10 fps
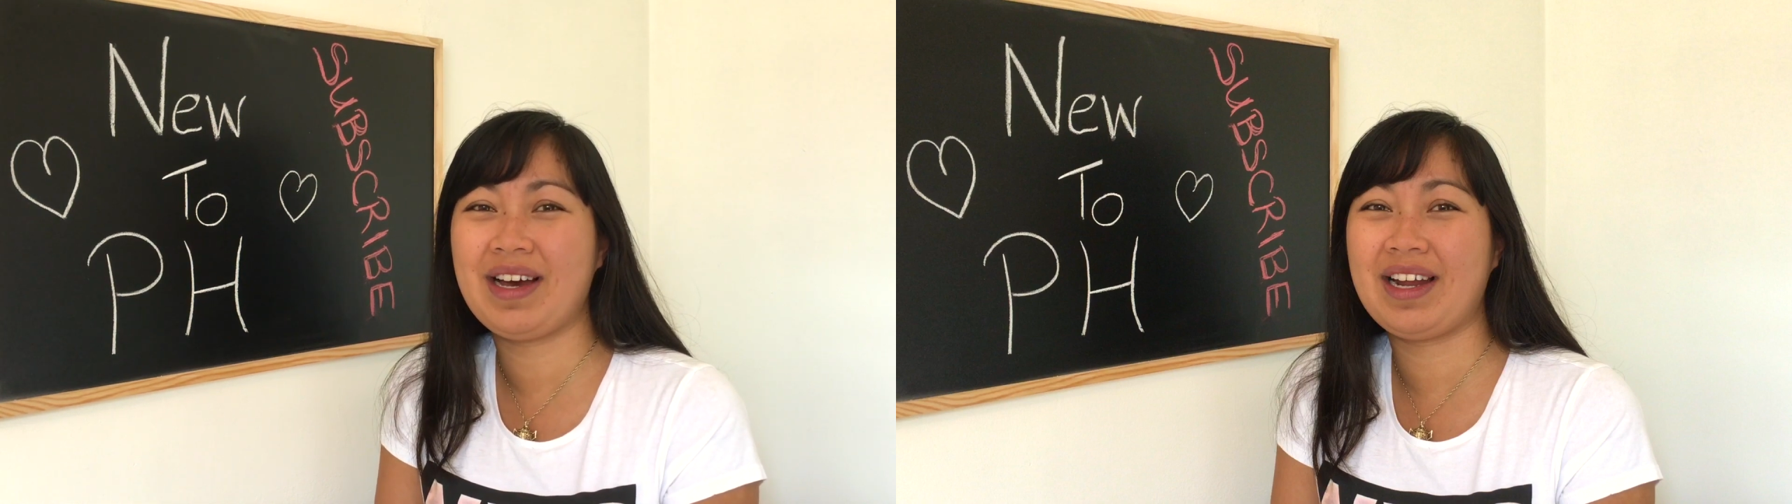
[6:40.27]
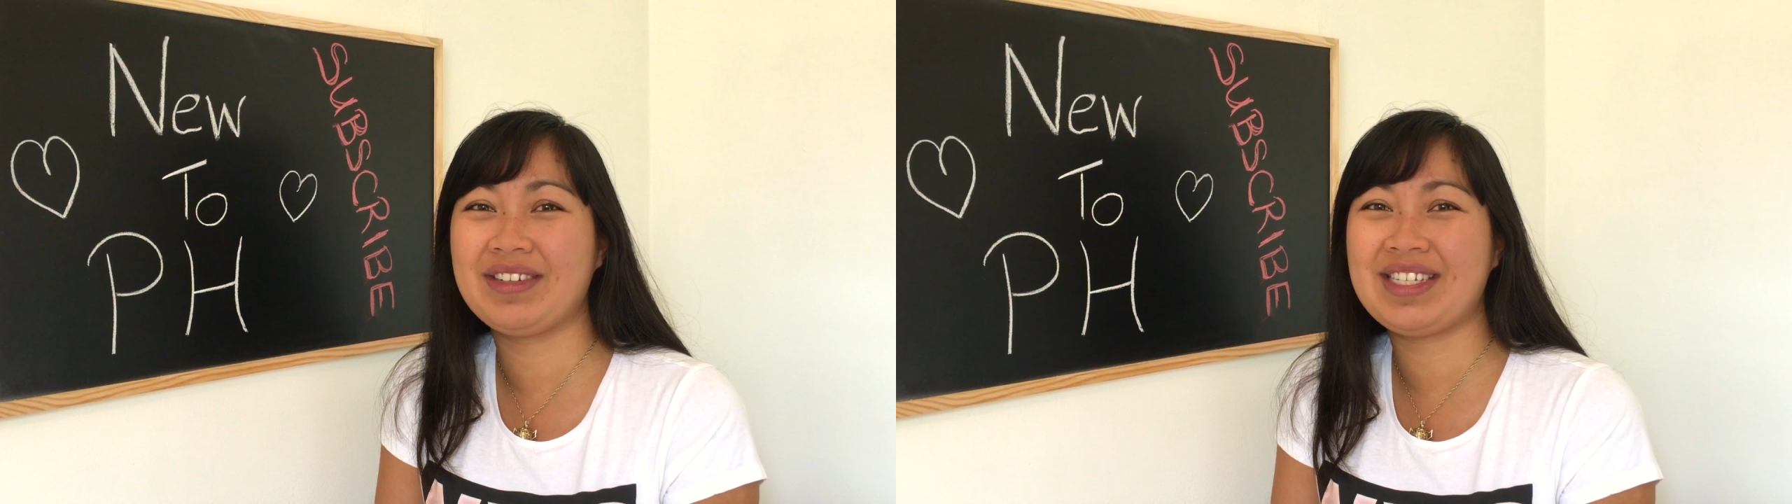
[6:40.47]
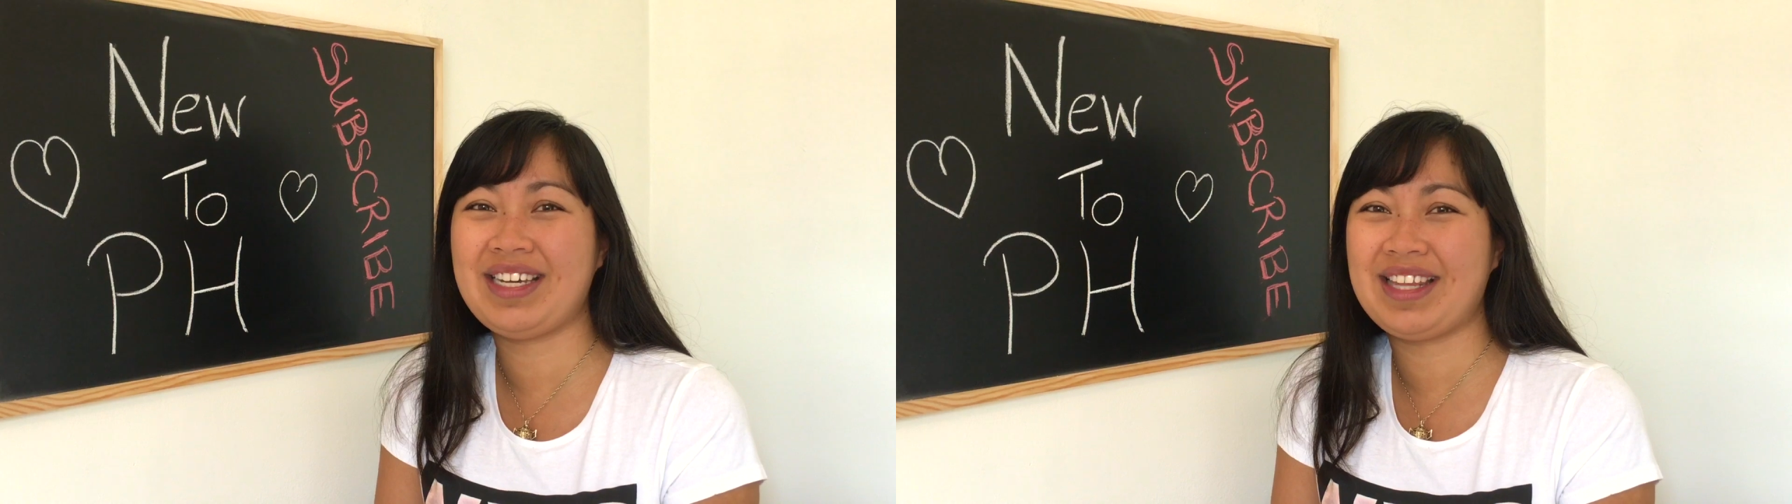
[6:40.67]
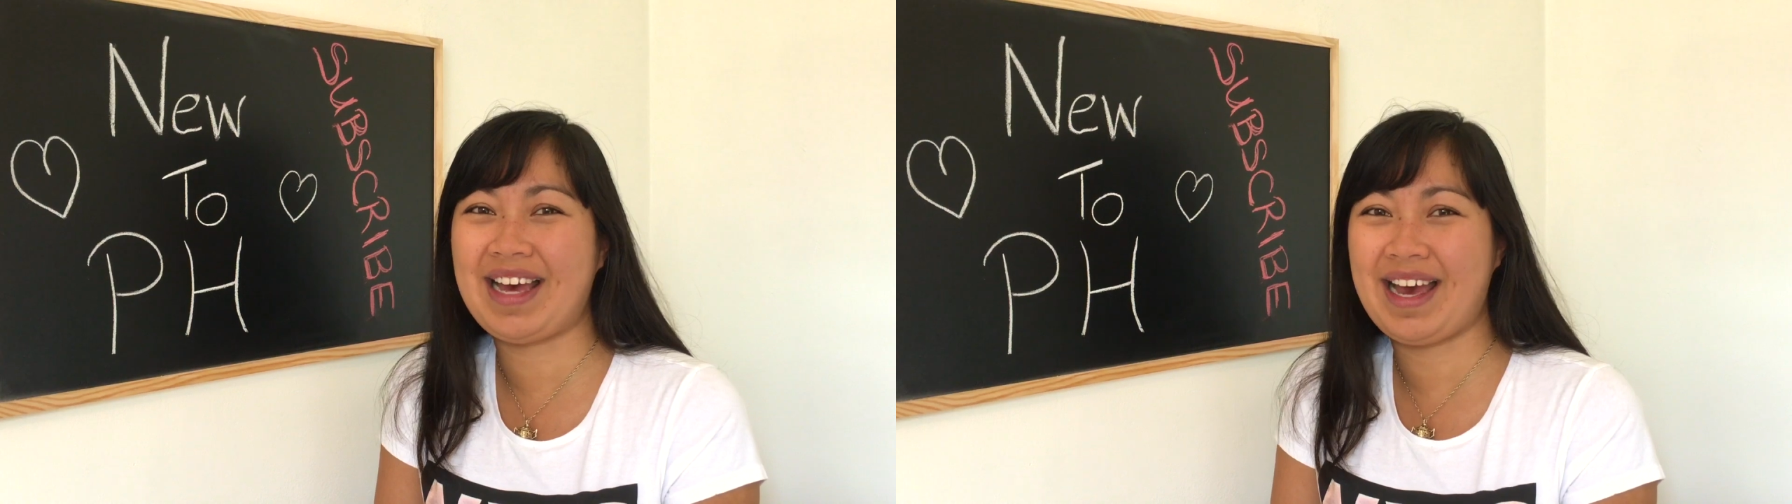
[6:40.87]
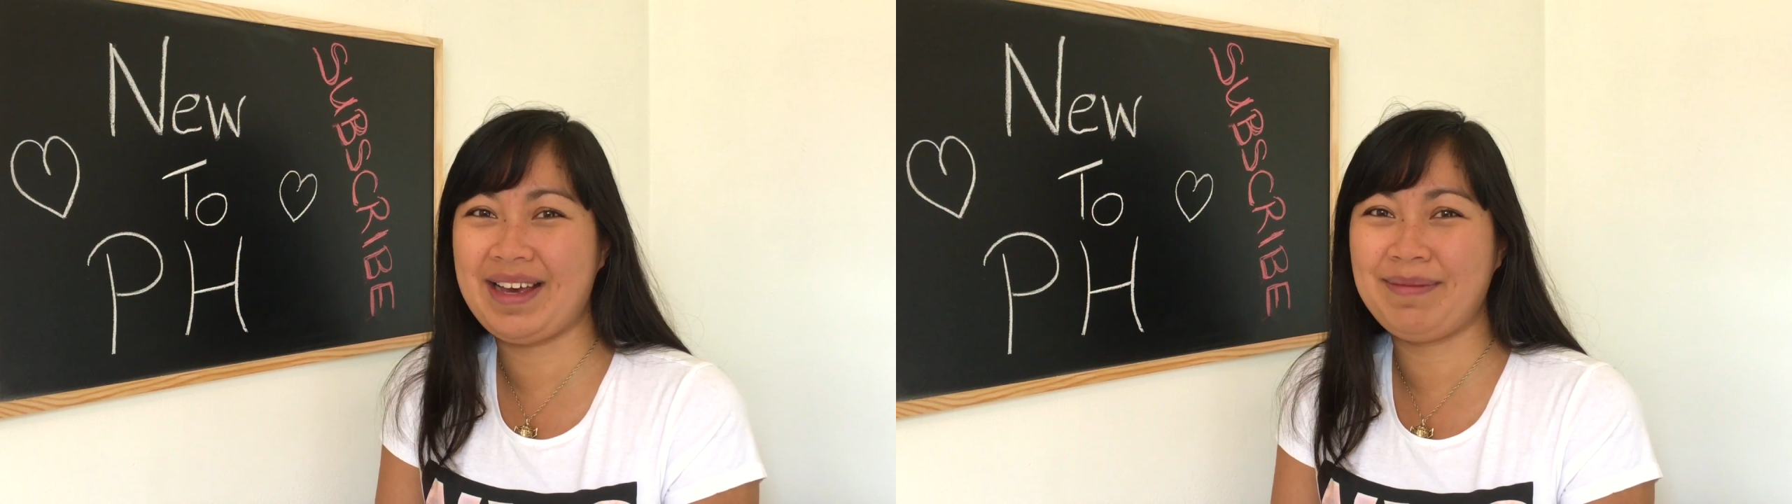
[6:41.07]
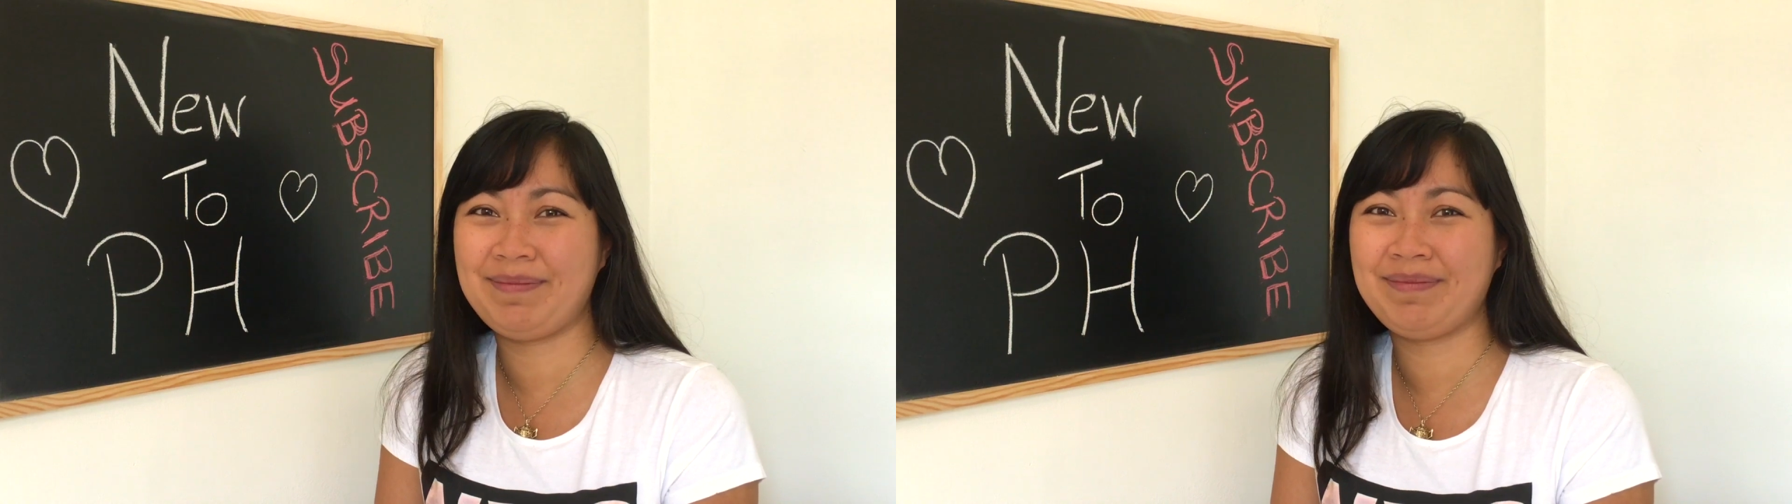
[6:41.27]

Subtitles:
and I'll see you there.